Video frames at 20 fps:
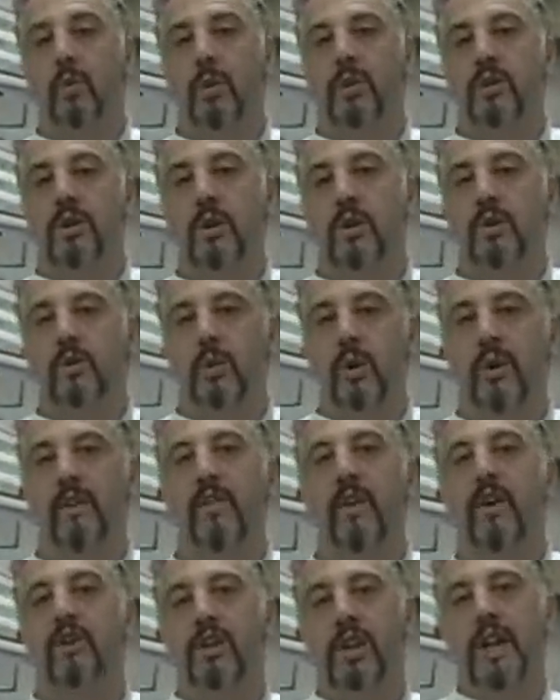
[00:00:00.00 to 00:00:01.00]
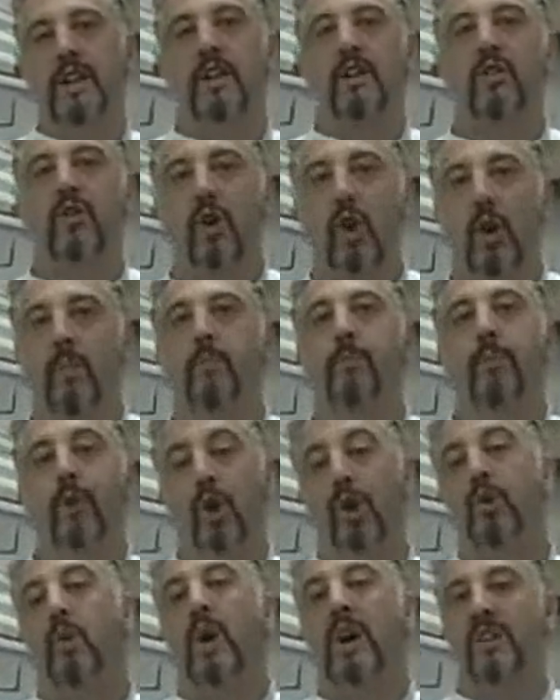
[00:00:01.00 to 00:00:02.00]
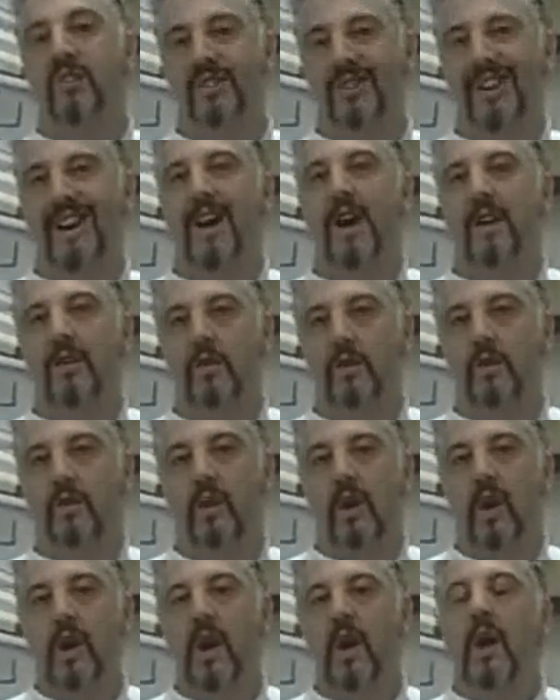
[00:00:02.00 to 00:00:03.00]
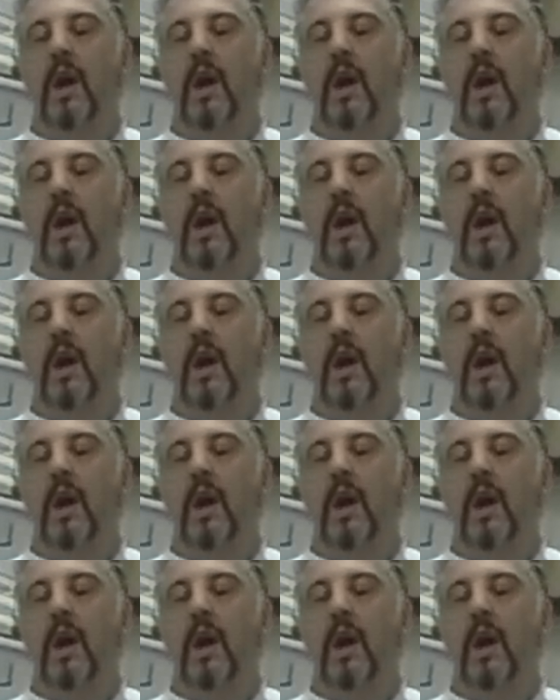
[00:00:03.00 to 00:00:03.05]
which is where the French get the term beurre noisette.